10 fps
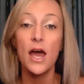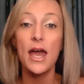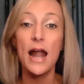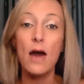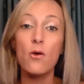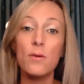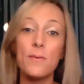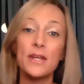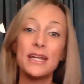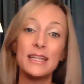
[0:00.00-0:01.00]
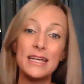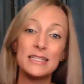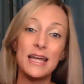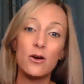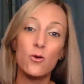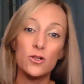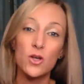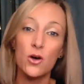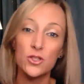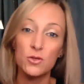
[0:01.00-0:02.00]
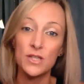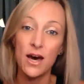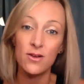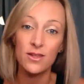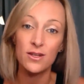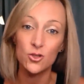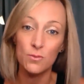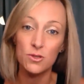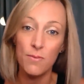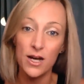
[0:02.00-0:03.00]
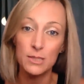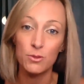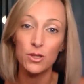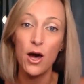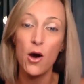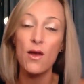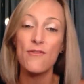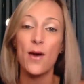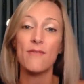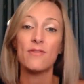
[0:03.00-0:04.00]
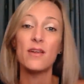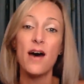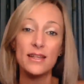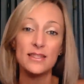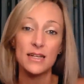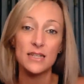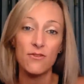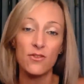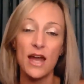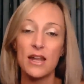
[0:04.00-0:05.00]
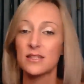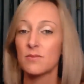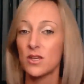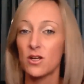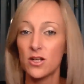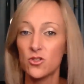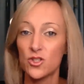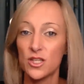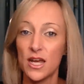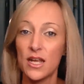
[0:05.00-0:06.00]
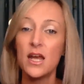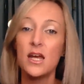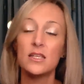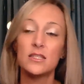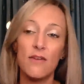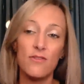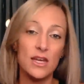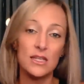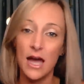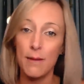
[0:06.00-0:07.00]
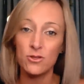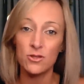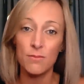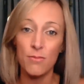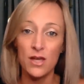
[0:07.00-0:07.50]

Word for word: And I will be putting a link to that course also down in the description box below. If you have not signed up for that and it's something you're interested in, Stephanie is absolutely the